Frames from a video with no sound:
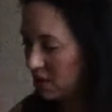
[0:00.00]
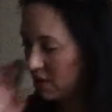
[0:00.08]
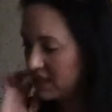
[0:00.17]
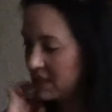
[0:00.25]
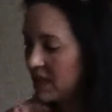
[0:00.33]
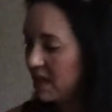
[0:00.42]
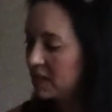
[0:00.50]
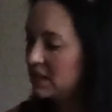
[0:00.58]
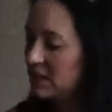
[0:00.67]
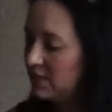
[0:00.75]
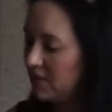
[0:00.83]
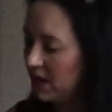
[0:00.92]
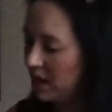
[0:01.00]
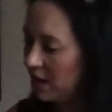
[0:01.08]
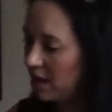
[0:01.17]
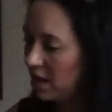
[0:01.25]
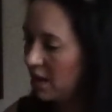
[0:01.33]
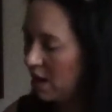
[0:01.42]
all this negativity.
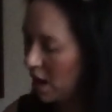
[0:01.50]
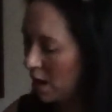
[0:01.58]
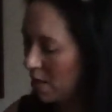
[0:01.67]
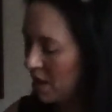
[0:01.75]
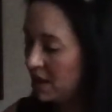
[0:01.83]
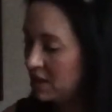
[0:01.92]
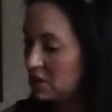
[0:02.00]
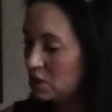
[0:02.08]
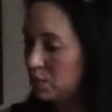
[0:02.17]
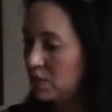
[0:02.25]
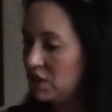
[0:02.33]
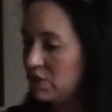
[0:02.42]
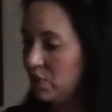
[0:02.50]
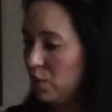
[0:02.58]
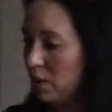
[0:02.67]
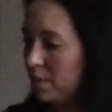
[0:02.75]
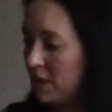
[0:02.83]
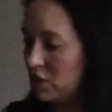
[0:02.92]
And I need to reach
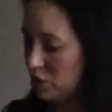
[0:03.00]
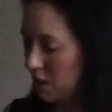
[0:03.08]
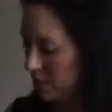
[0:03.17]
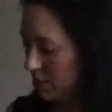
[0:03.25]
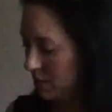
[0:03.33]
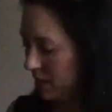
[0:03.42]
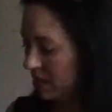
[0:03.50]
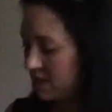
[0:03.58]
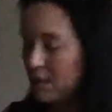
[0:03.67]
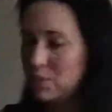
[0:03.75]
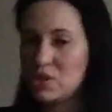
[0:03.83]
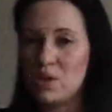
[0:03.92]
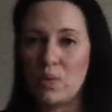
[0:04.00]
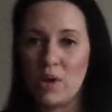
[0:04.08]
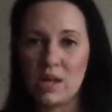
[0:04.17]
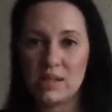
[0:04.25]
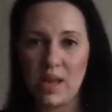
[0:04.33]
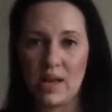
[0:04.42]
for my dreams because I'm so
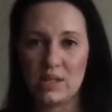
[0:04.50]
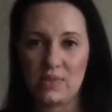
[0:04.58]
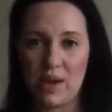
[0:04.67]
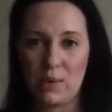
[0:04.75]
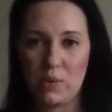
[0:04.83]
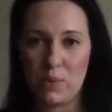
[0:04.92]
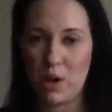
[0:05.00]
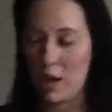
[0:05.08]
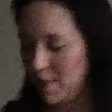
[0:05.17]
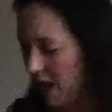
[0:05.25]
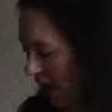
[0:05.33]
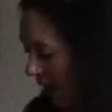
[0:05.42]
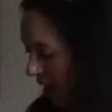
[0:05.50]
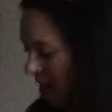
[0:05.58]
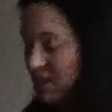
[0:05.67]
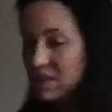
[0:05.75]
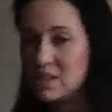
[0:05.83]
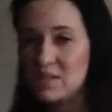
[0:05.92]
not satisfied with where I'm at.
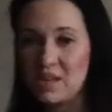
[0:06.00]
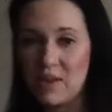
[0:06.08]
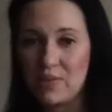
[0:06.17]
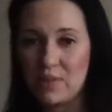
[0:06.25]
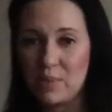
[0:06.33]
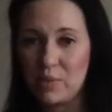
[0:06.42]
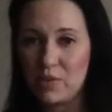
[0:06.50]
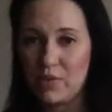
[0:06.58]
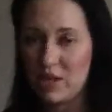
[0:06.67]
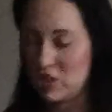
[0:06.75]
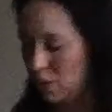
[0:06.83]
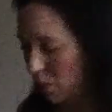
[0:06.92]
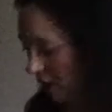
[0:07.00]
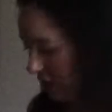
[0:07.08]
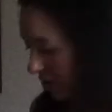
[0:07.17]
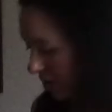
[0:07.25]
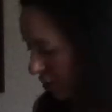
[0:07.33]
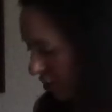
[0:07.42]
And this is definitely
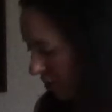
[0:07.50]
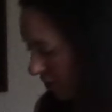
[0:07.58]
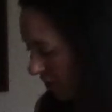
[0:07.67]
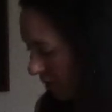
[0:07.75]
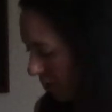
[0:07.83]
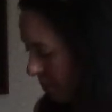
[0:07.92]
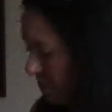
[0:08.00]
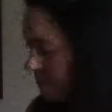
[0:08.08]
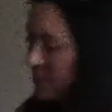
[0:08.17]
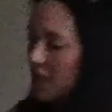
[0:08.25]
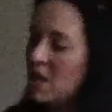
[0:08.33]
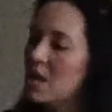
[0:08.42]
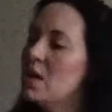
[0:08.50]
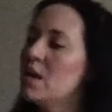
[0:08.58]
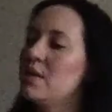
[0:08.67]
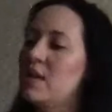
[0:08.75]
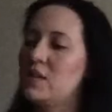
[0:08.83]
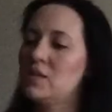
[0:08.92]
profession-wise for some of you.
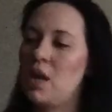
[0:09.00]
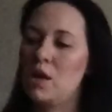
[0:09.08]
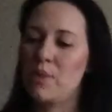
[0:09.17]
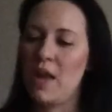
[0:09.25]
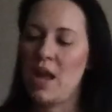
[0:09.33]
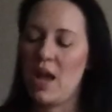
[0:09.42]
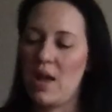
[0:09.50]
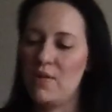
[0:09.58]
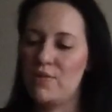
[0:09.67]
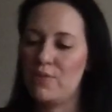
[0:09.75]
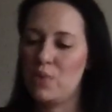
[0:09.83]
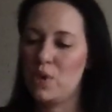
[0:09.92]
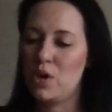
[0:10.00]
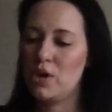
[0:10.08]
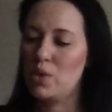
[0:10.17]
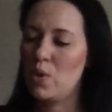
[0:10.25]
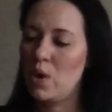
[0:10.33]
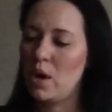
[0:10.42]
Next card we have for
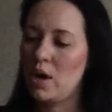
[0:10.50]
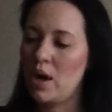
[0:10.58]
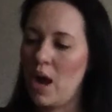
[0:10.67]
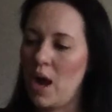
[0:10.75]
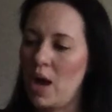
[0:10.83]
your